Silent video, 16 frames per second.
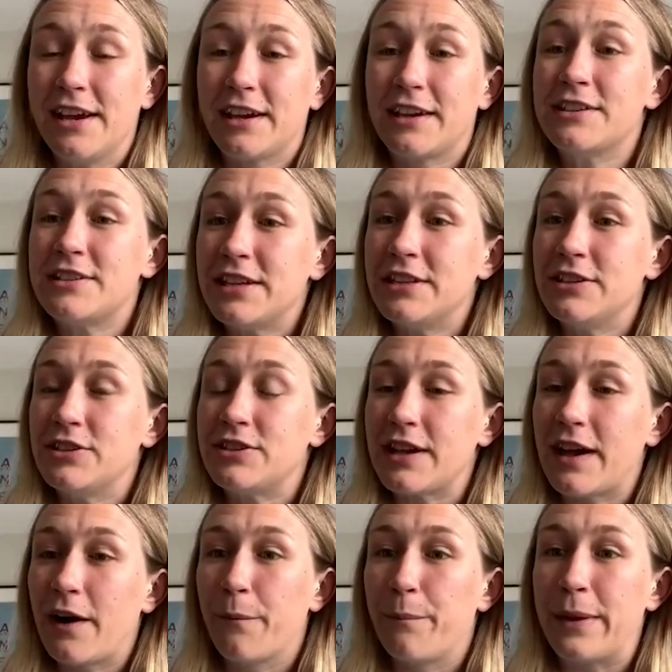continue to
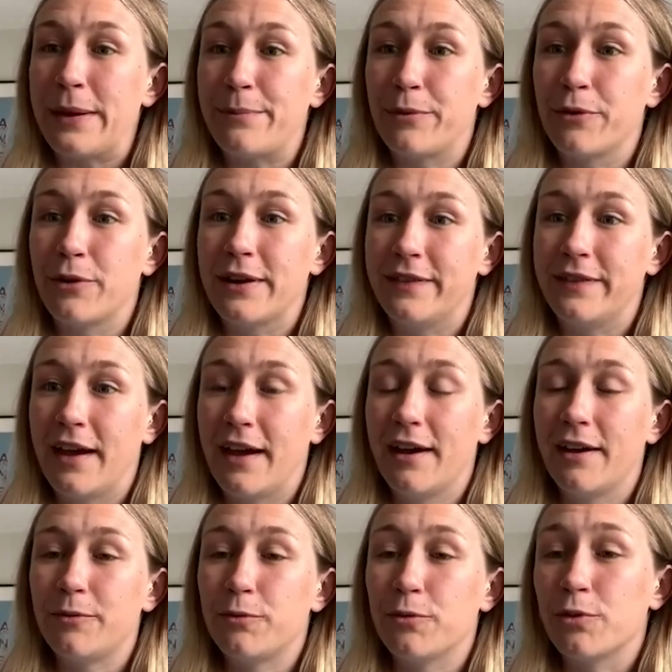help people in
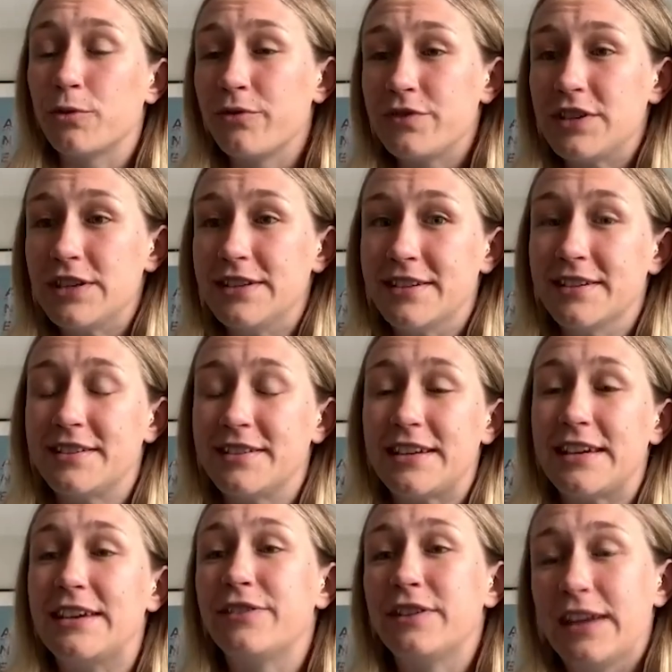their walk of Jesus,
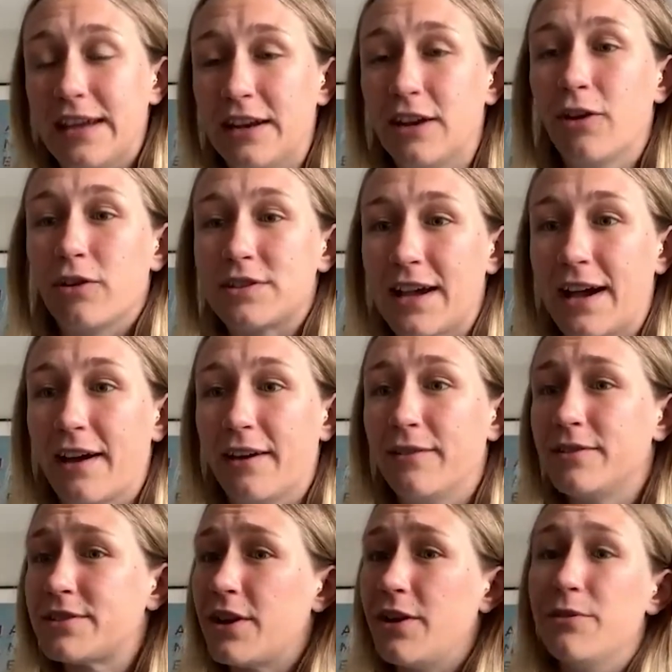even in lockdown.
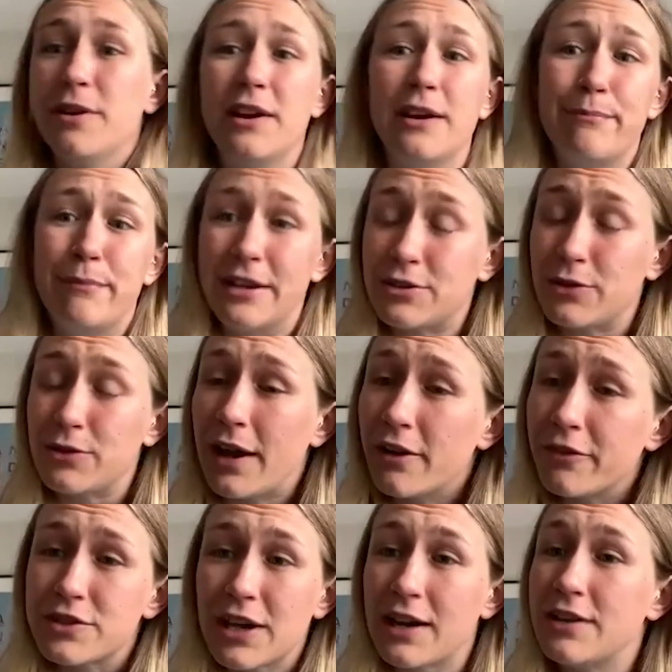So mental
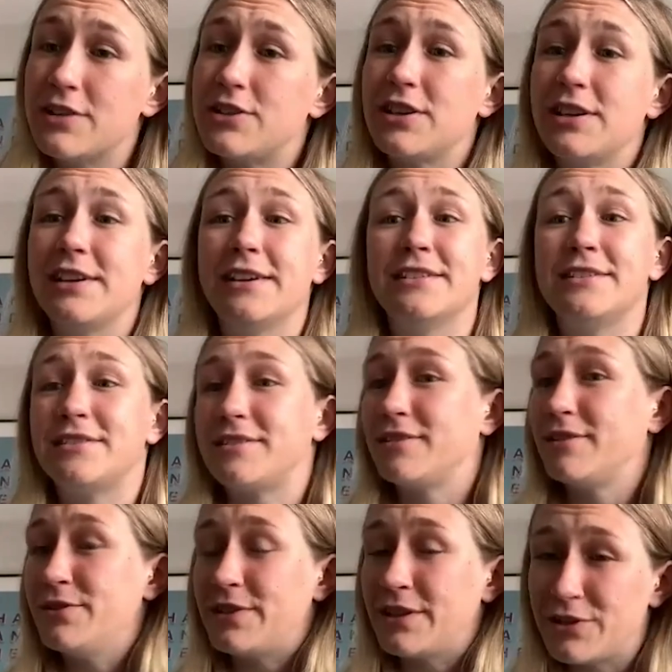health challenges,
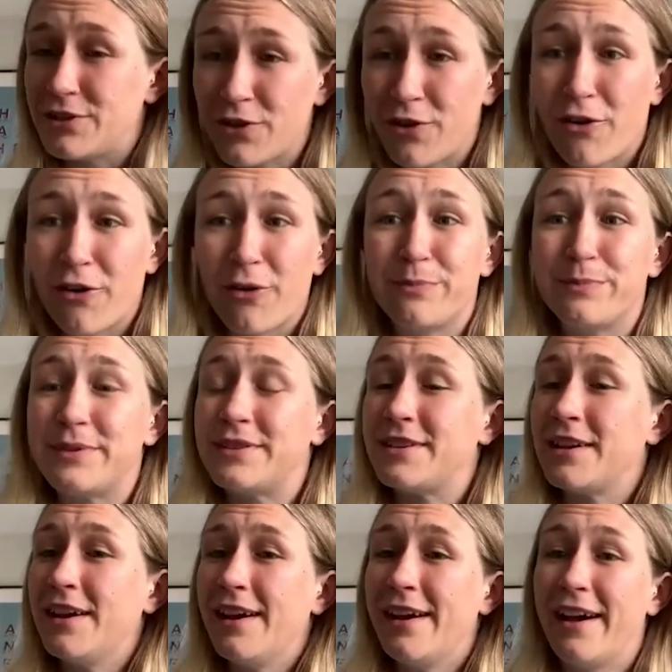losing
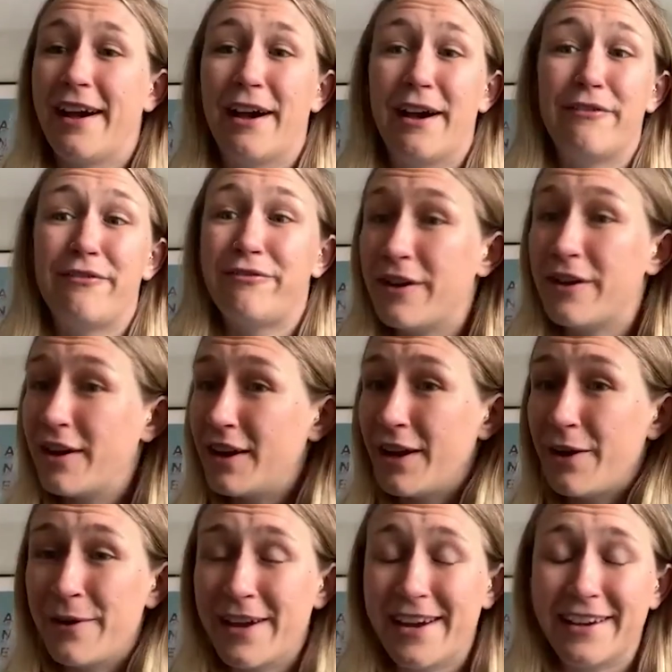jobs,
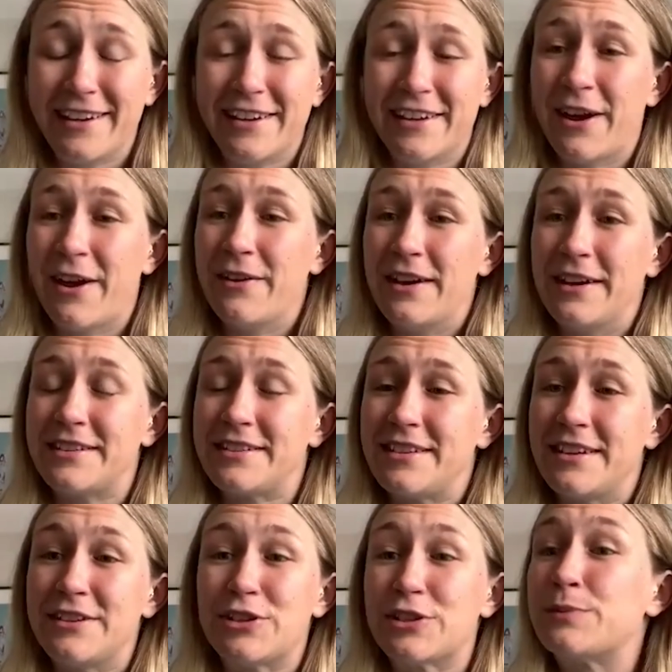furloughing, you know,
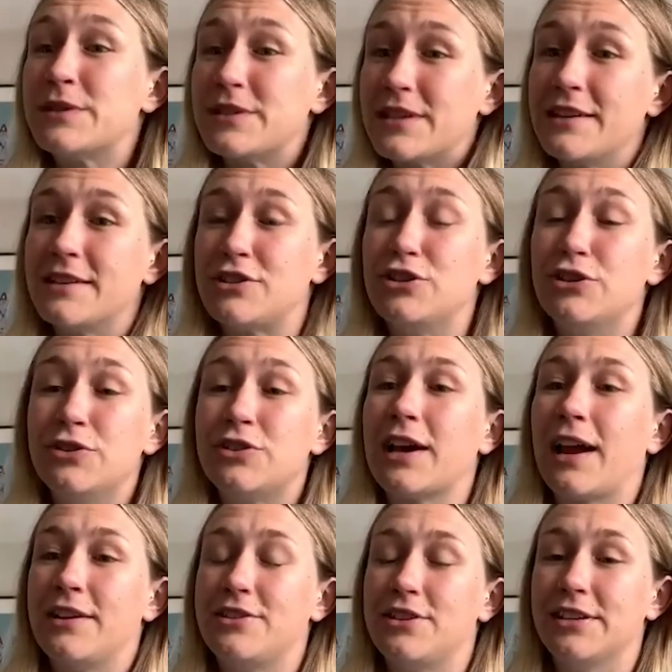it just presents new
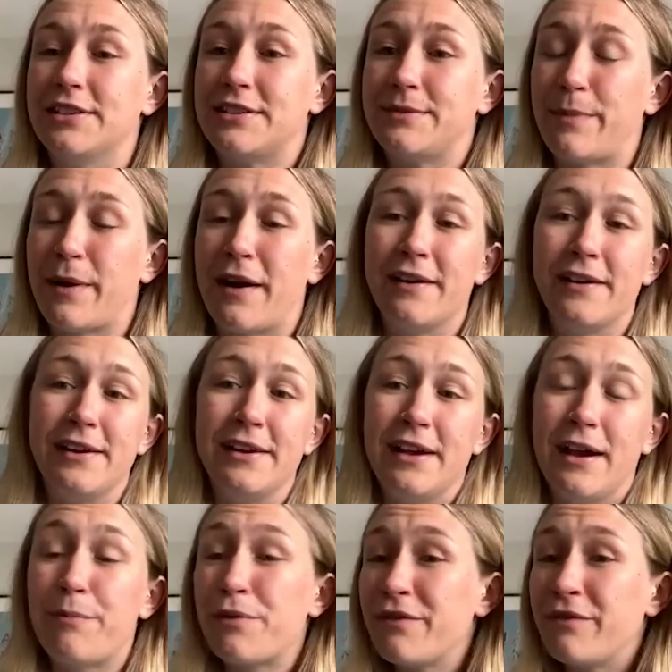challenges, but
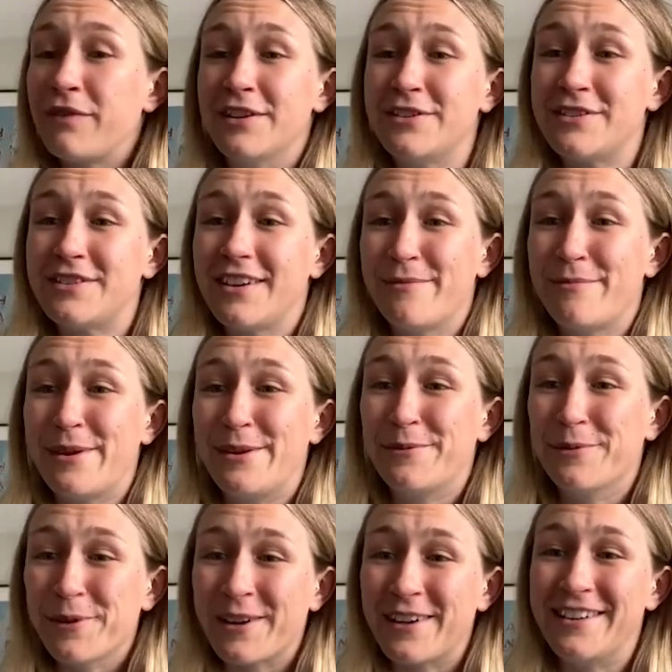a privilege to be
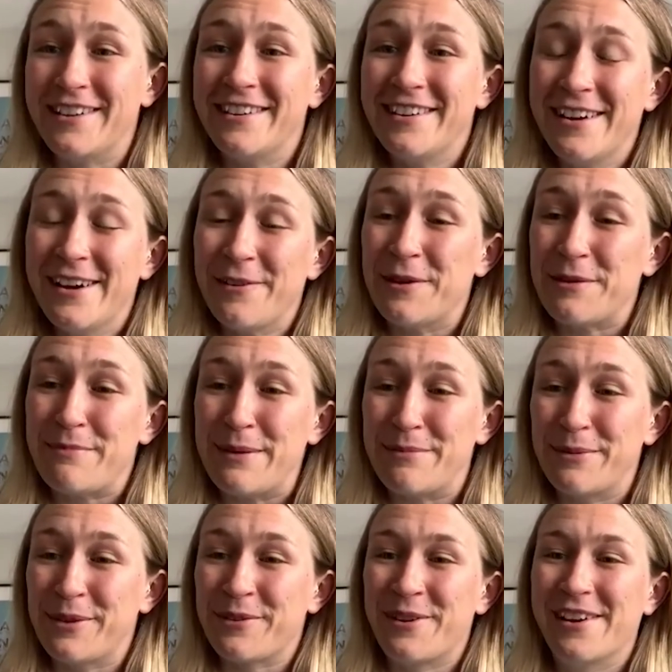walking with
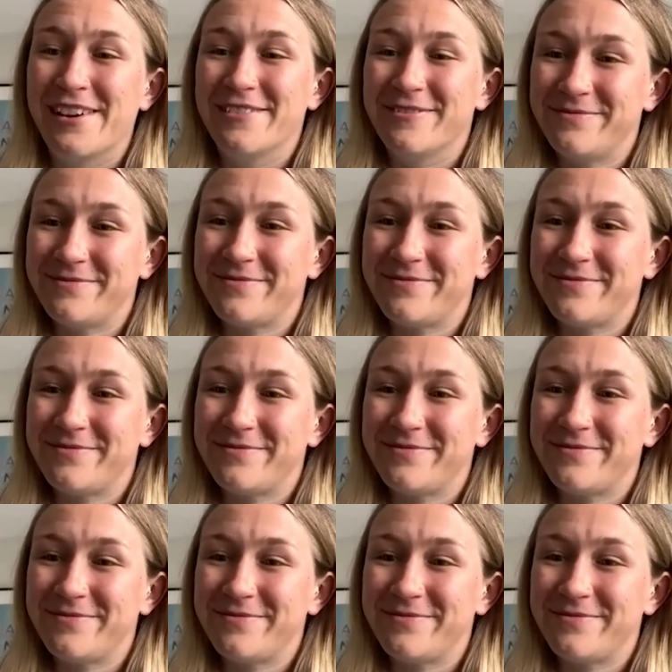people through it.